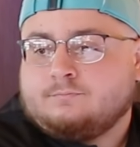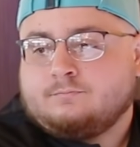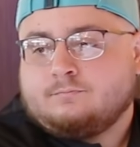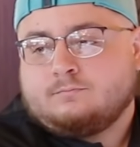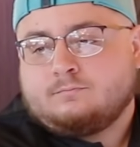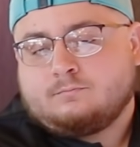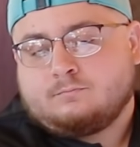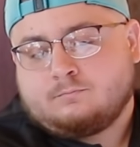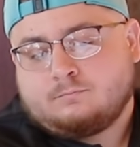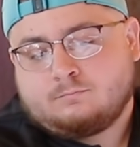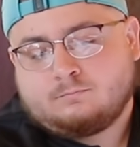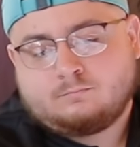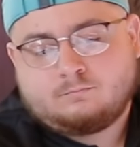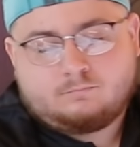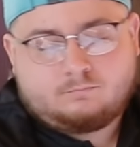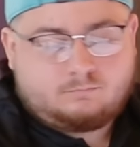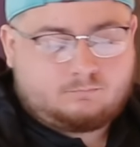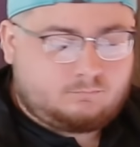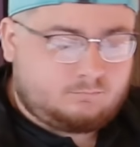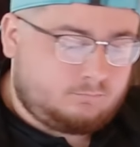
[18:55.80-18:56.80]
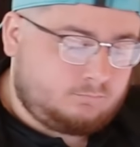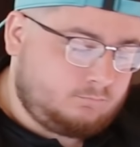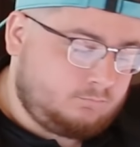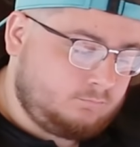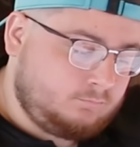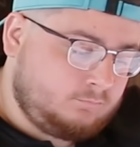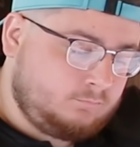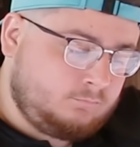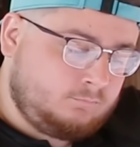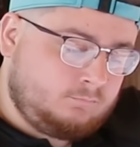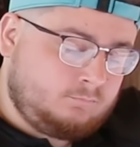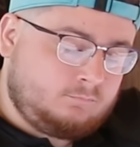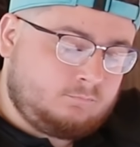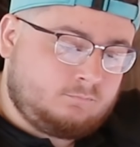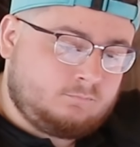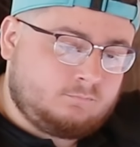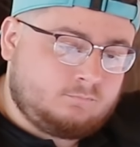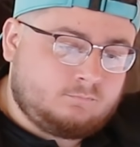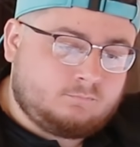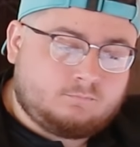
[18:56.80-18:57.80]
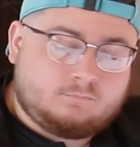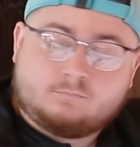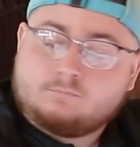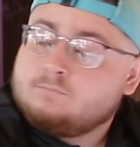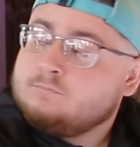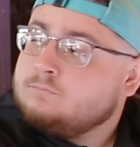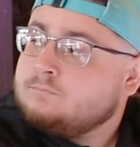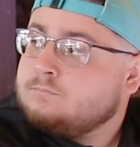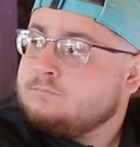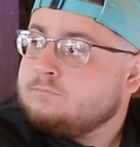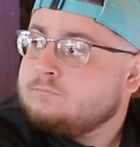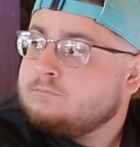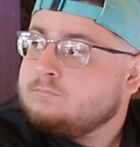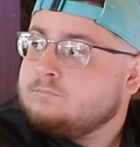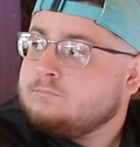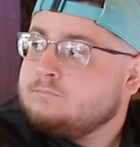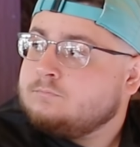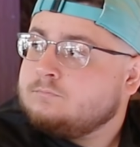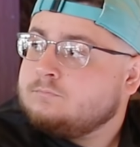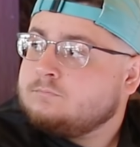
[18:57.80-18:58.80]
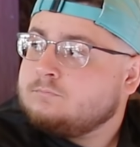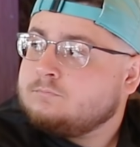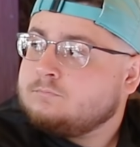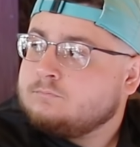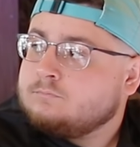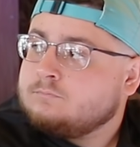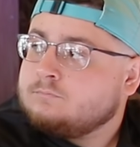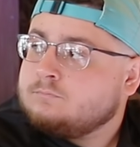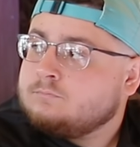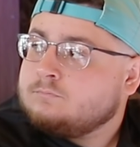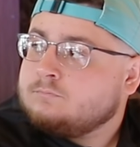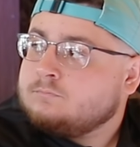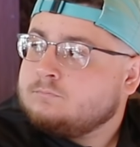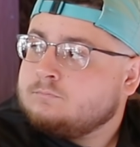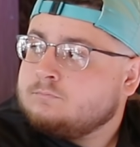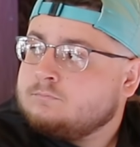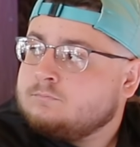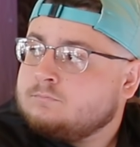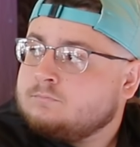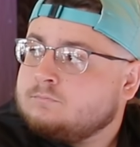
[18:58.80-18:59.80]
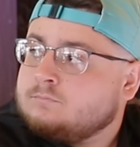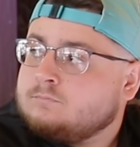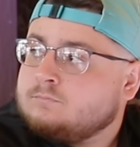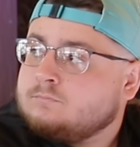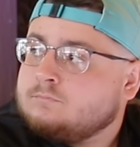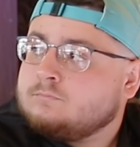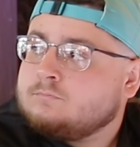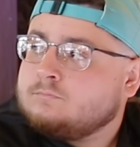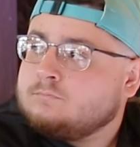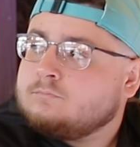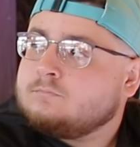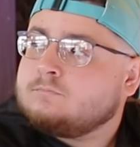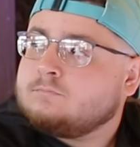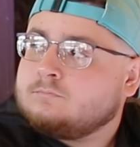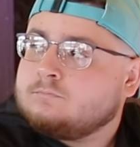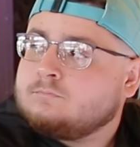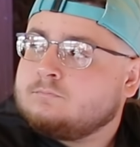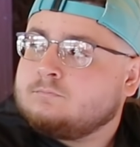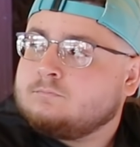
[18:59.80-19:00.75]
This person isn't speaking.